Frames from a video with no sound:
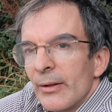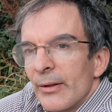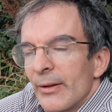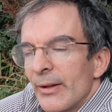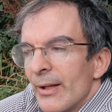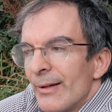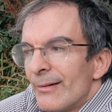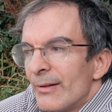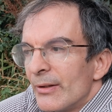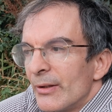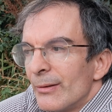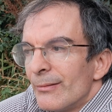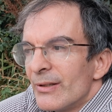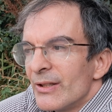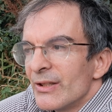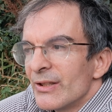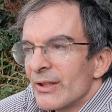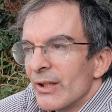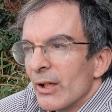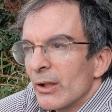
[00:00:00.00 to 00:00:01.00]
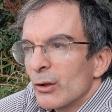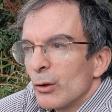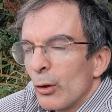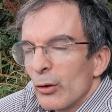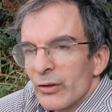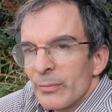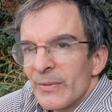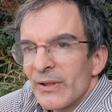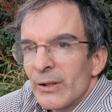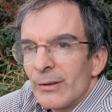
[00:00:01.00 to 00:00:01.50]
there is a
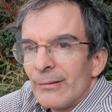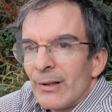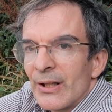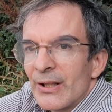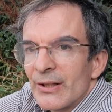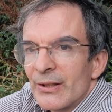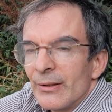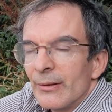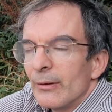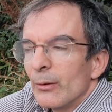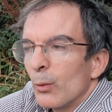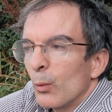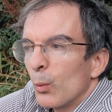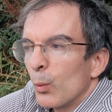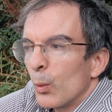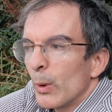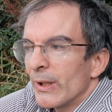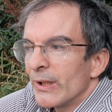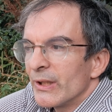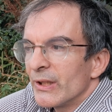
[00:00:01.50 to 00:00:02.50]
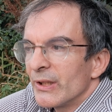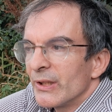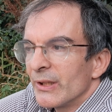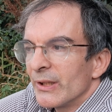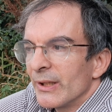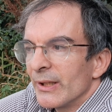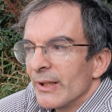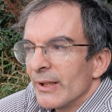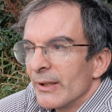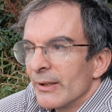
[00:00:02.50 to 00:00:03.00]
cosmic horizon which
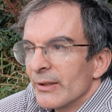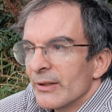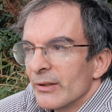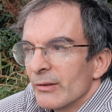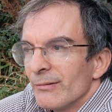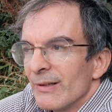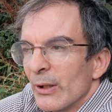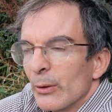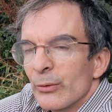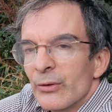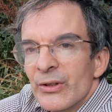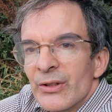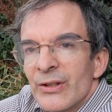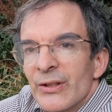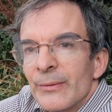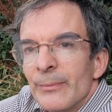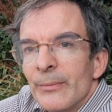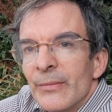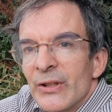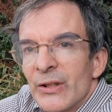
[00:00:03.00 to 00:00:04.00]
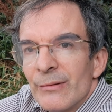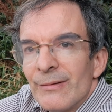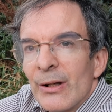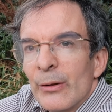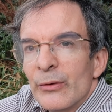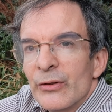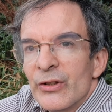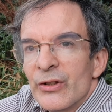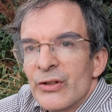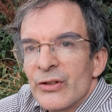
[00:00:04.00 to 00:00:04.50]
surrounds
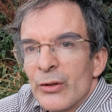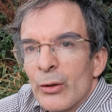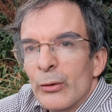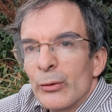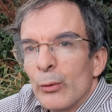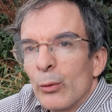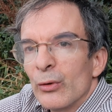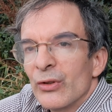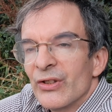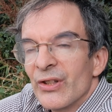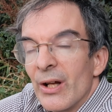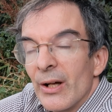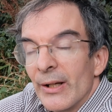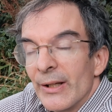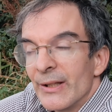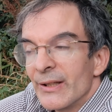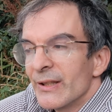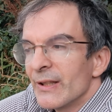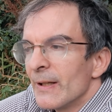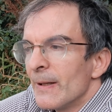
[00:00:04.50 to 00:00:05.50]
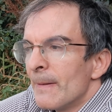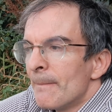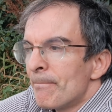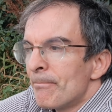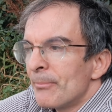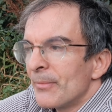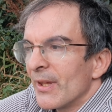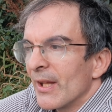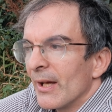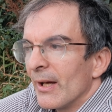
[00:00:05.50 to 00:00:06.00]
us on all sides
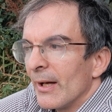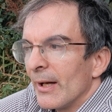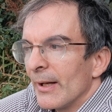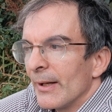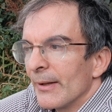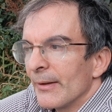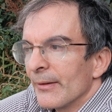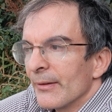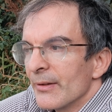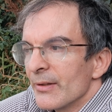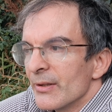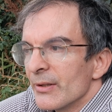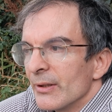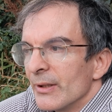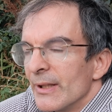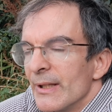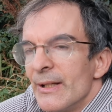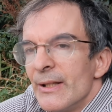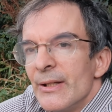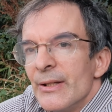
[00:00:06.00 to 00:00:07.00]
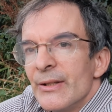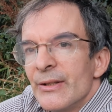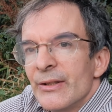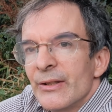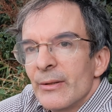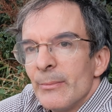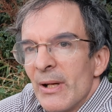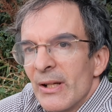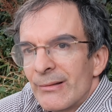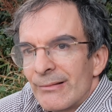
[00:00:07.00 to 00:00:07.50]
and is
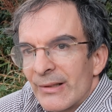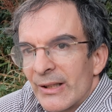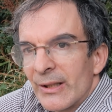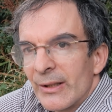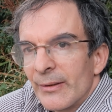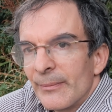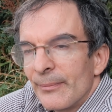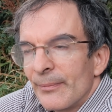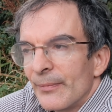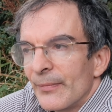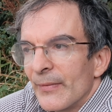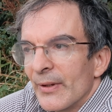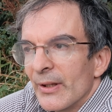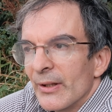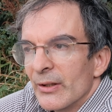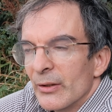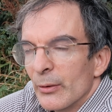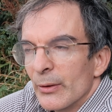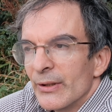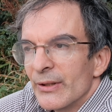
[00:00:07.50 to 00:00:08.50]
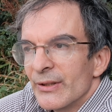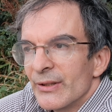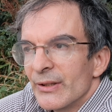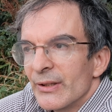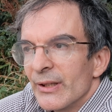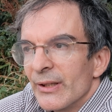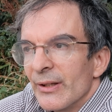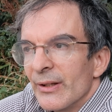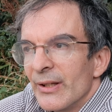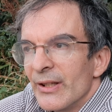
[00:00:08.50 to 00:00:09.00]
symmetric. So
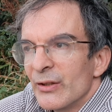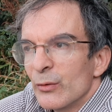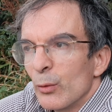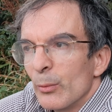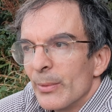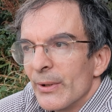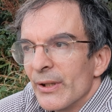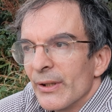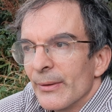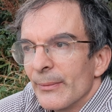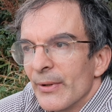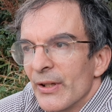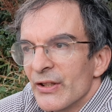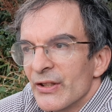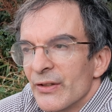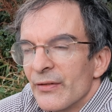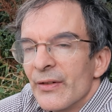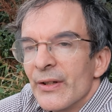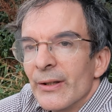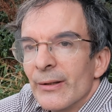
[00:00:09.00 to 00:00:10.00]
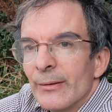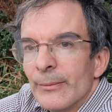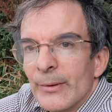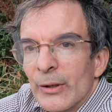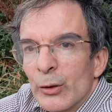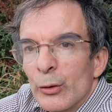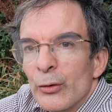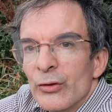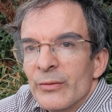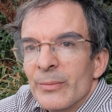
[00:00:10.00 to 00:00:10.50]
this would be a sphere, a
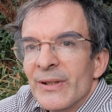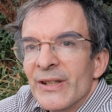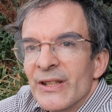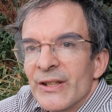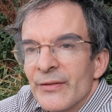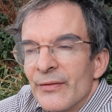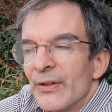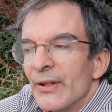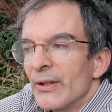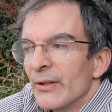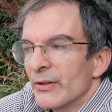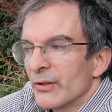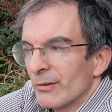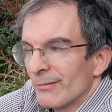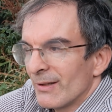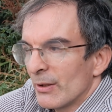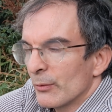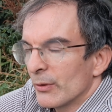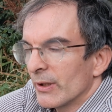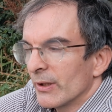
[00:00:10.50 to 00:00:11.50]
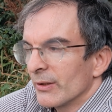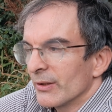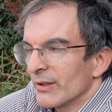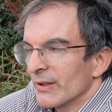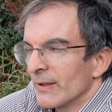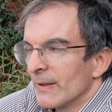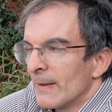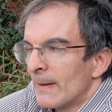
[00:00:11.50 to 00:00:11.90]
cosmic sphere surrounding us,